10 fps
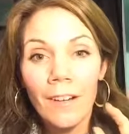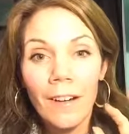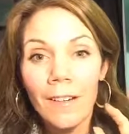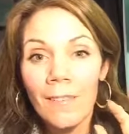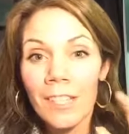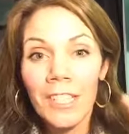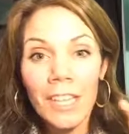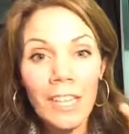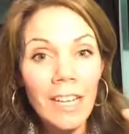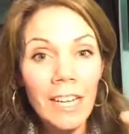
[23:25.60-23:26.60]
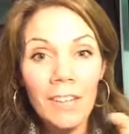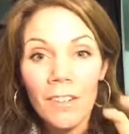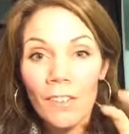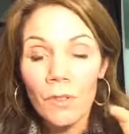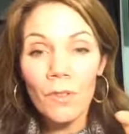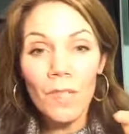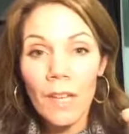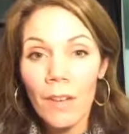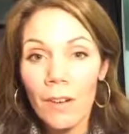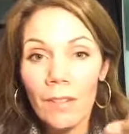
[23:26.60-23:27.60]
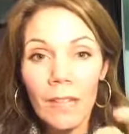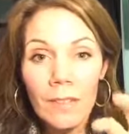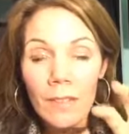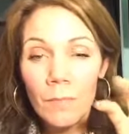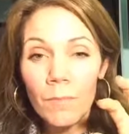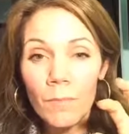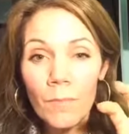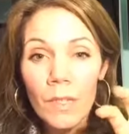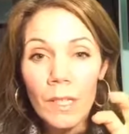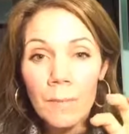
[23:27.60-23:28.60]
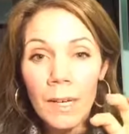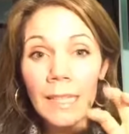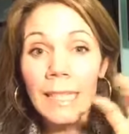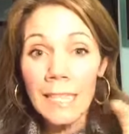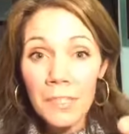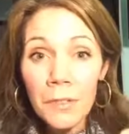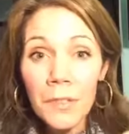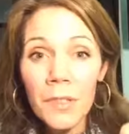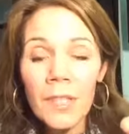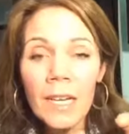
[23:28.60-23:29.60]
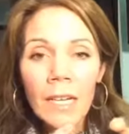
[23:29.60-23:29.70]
a vegetarian, you can choose another, like some lentils,